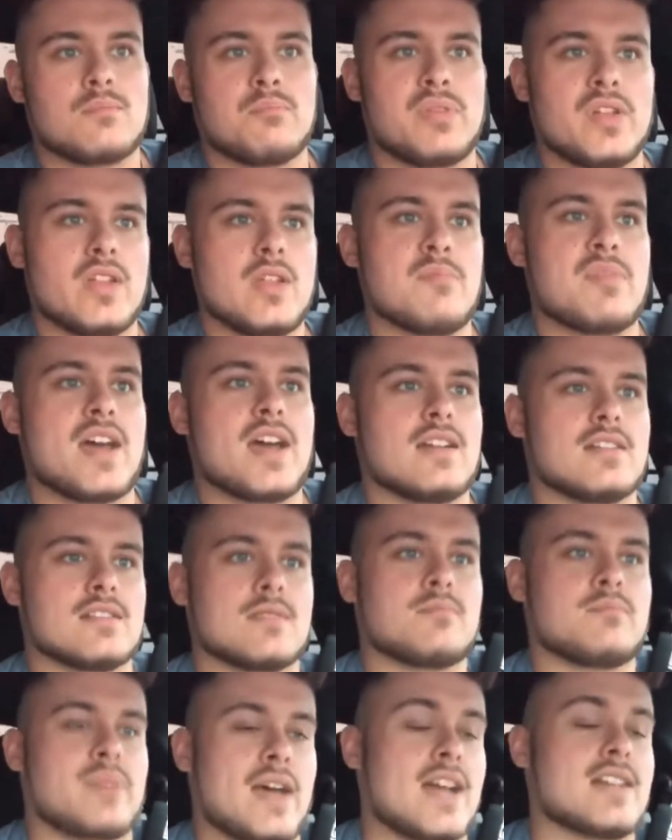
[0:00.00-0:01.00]
Billy
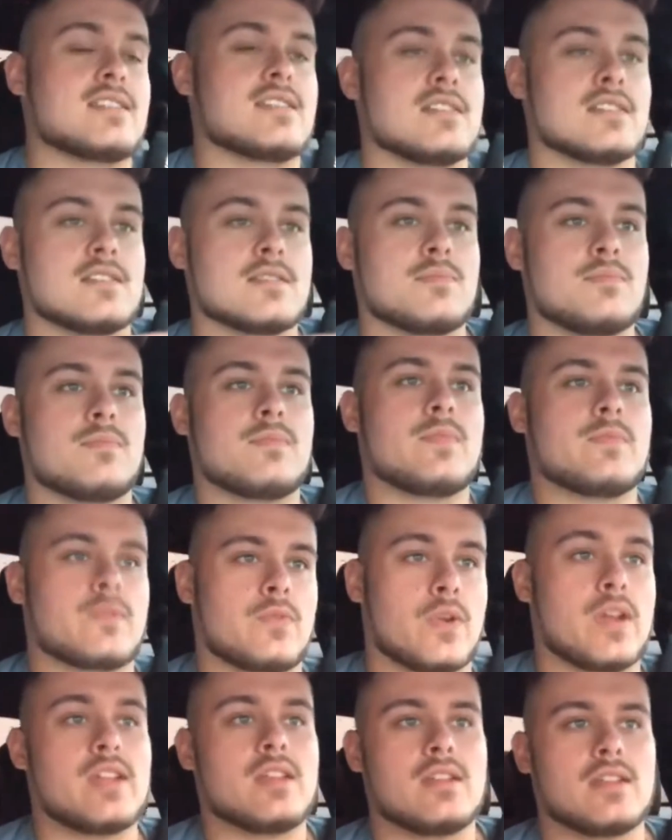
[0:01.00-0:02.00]
Batson's
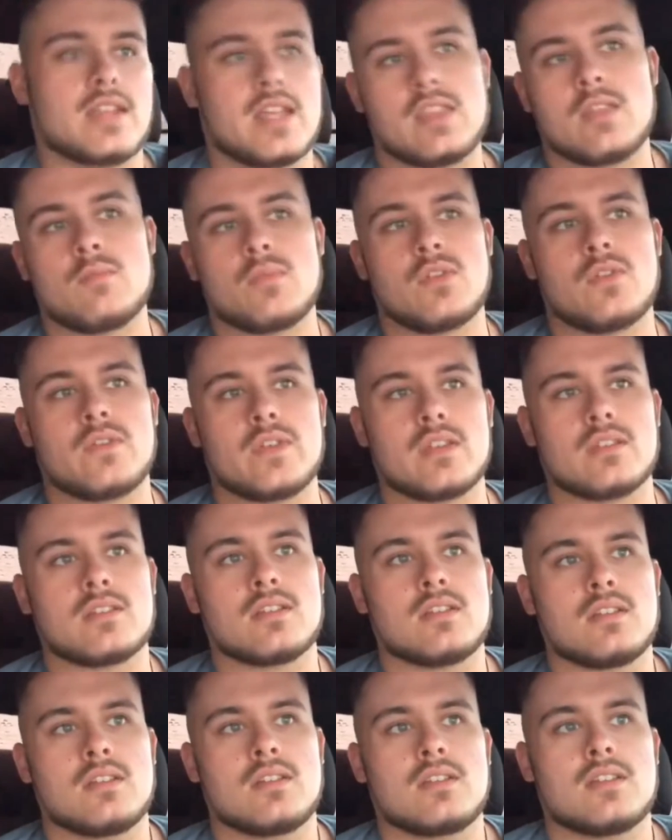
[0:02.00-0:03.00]
friend in the movie,
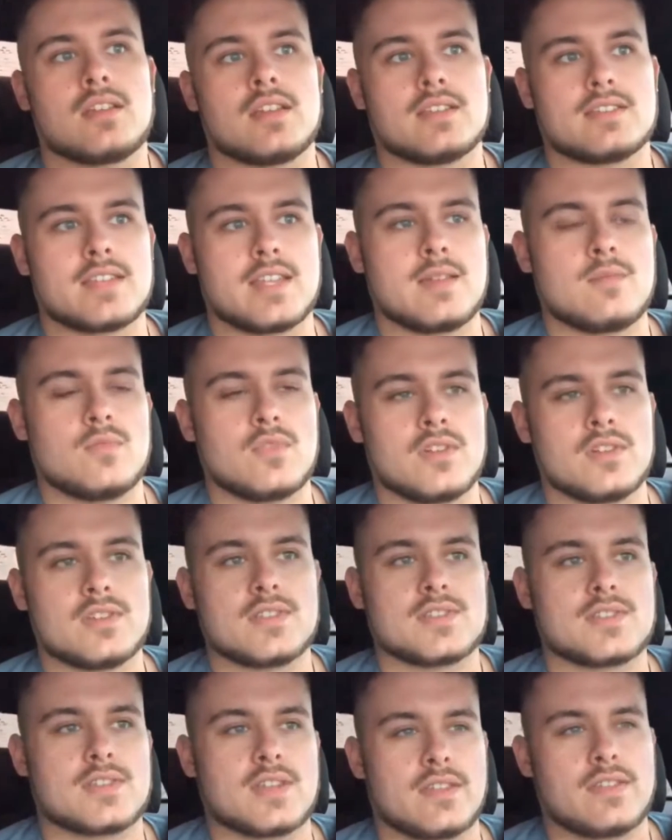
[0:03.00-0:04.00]
his name
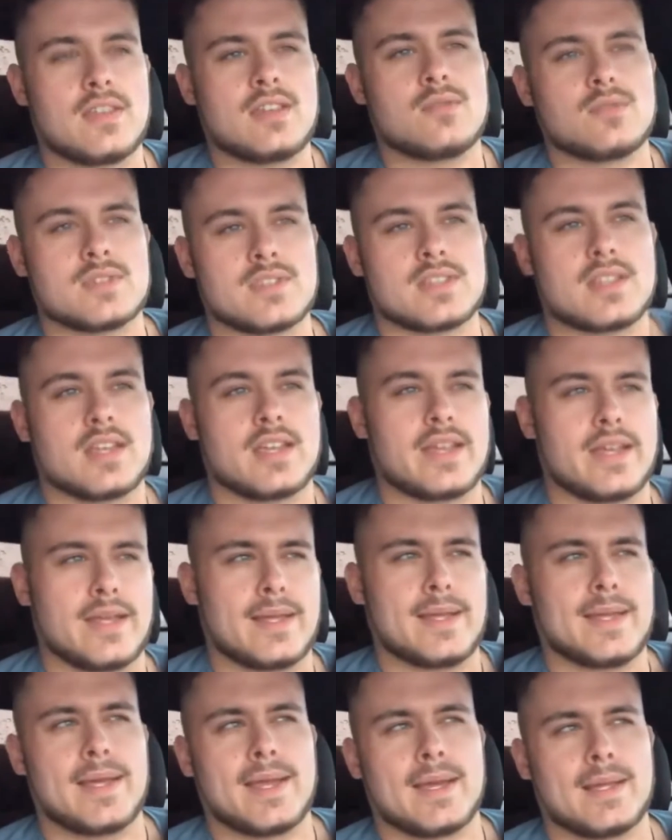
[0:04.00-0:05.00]
was, I think it was
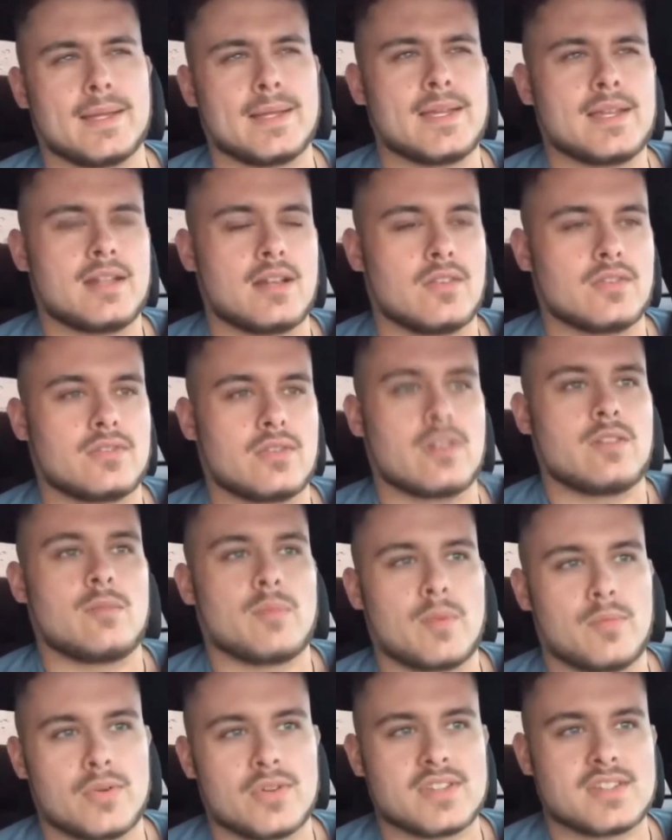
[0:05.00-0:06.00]
Elliot. I was trying to
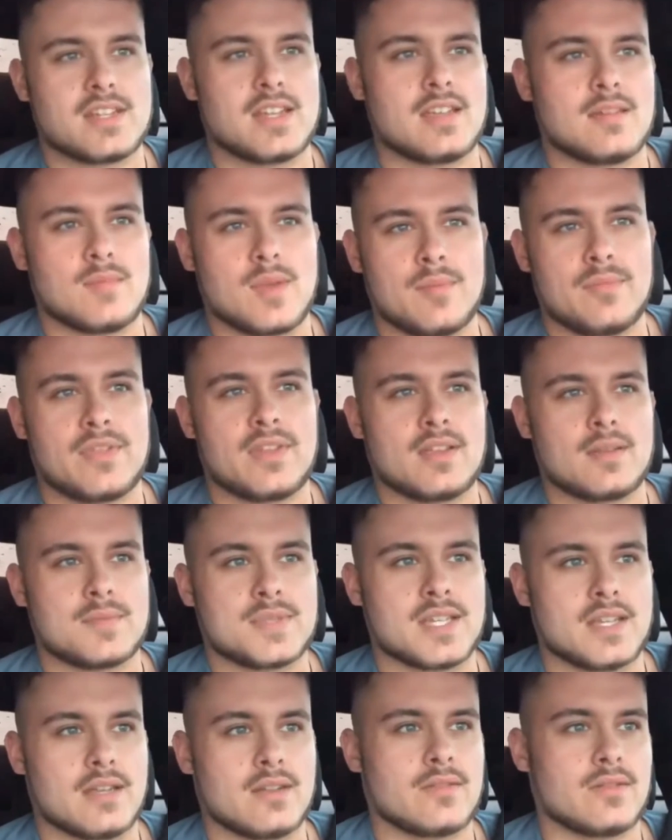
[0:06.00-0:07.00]
remember his name. I think
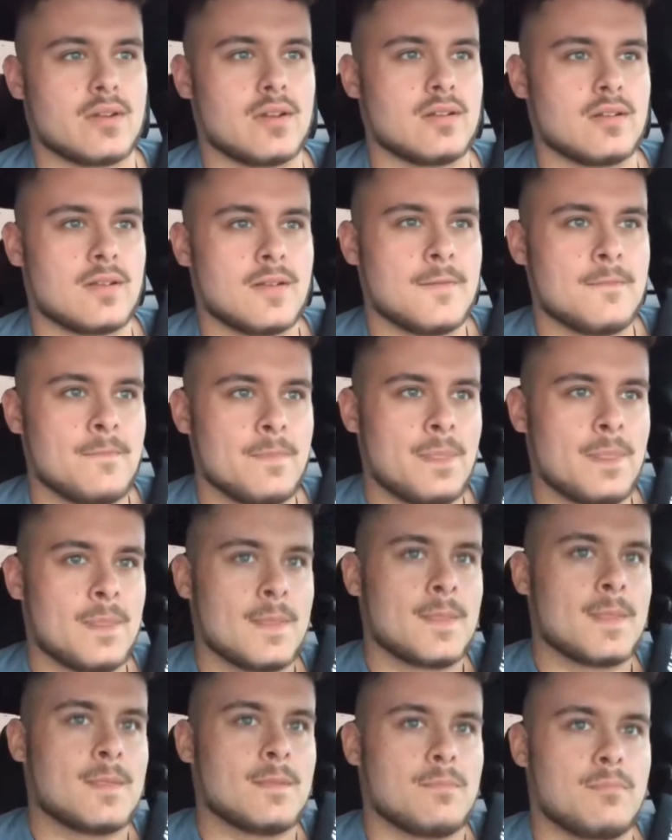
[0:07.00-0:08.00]
I'm saying it wrong.
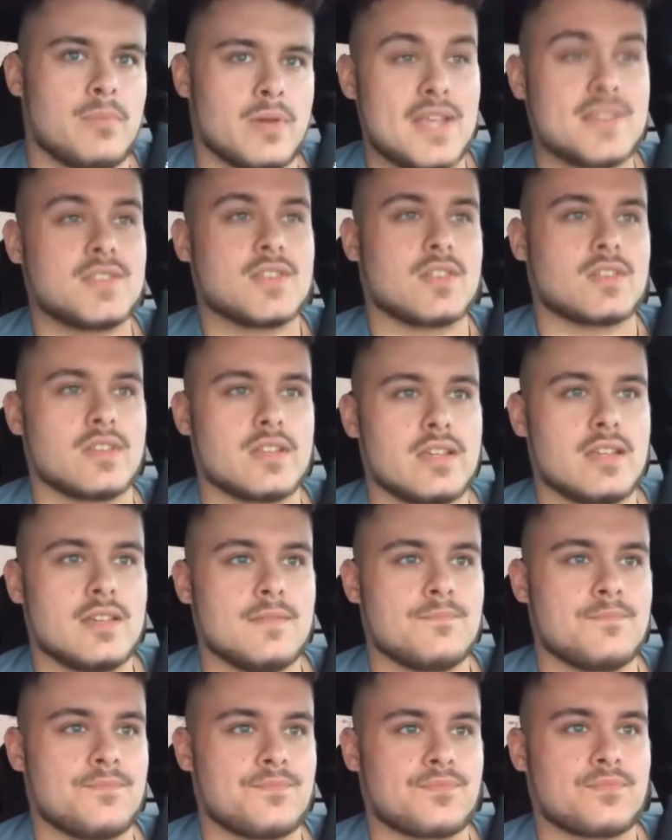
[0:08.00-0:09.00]

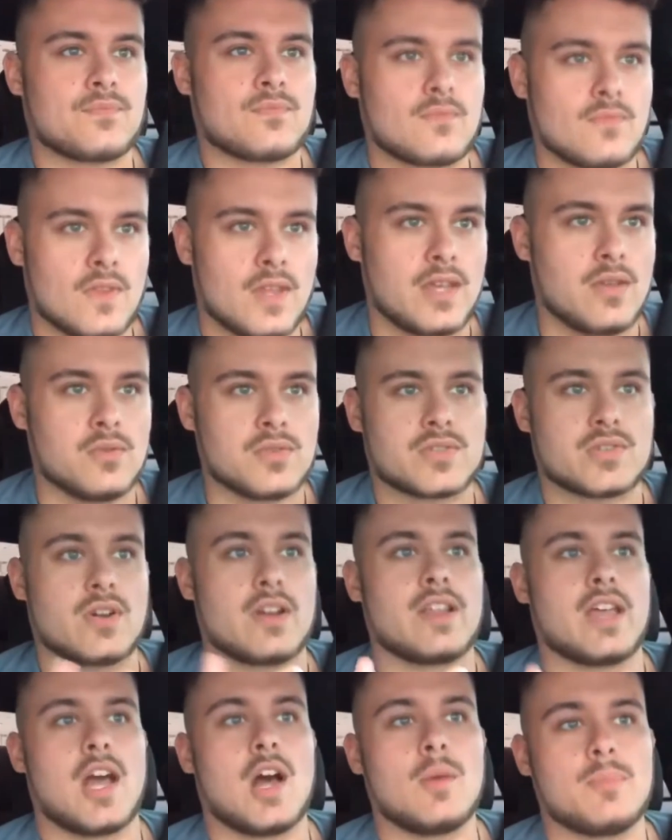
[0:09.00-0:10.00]
Basically, he was
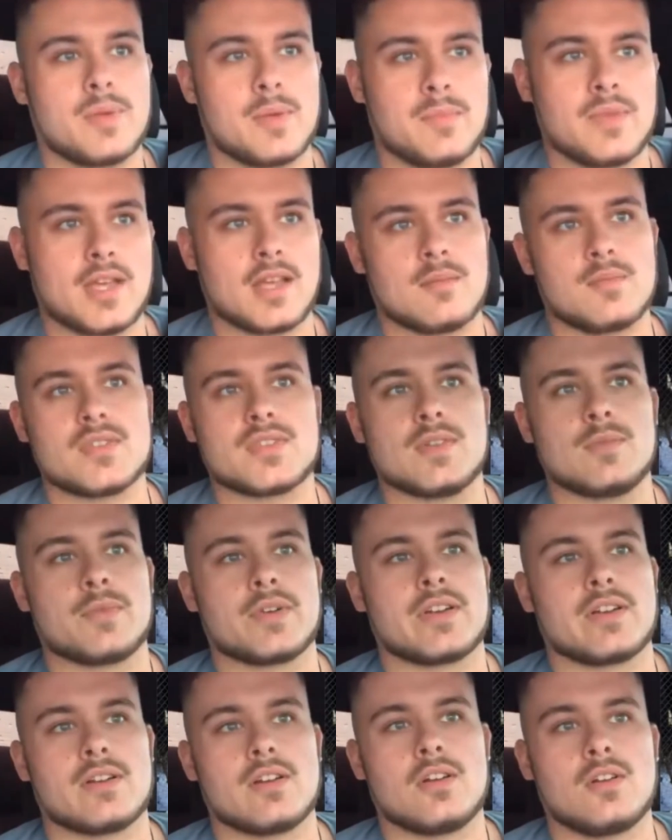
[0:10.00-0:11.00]
trying to help him become a
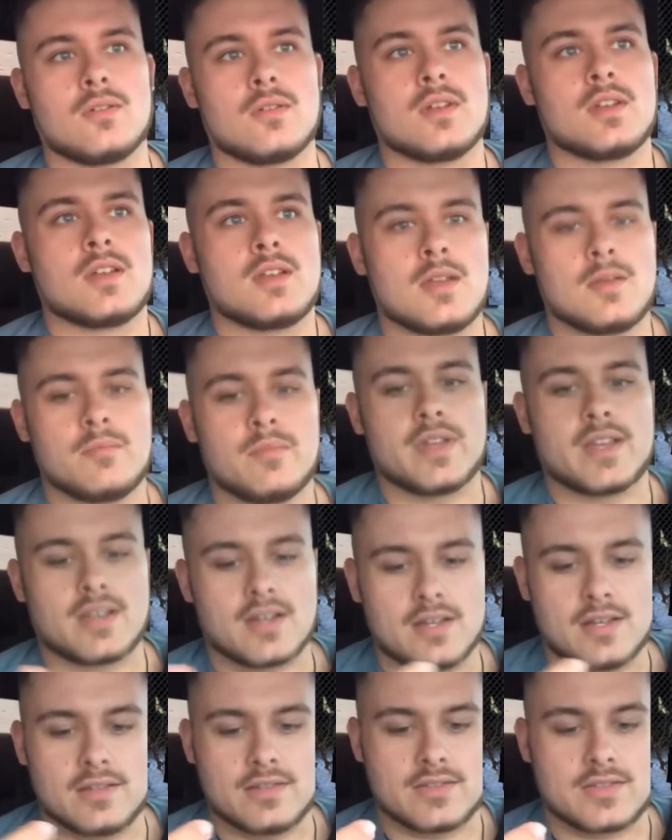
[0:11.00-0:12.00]
superhero
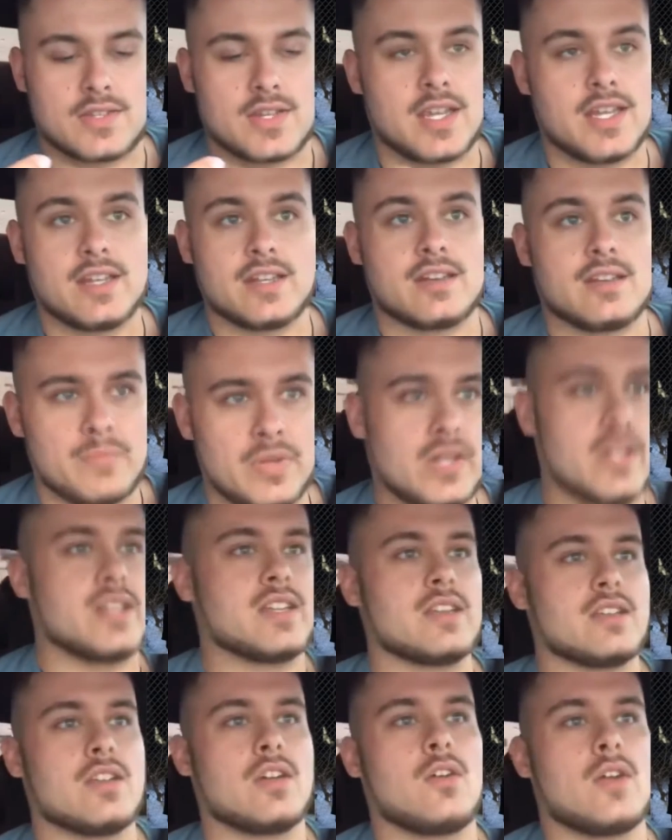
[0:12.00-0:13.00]
because Billy
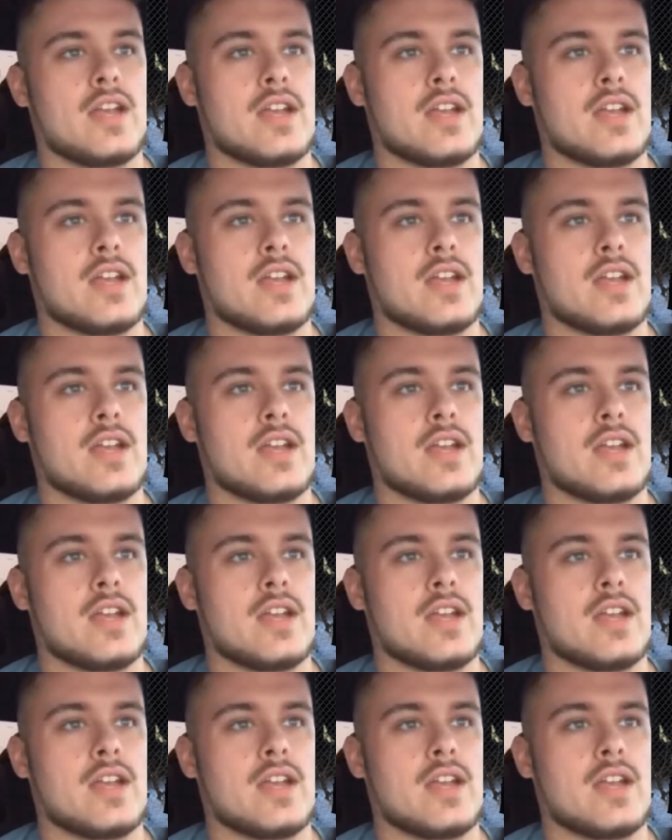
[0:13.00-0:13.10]
didn't know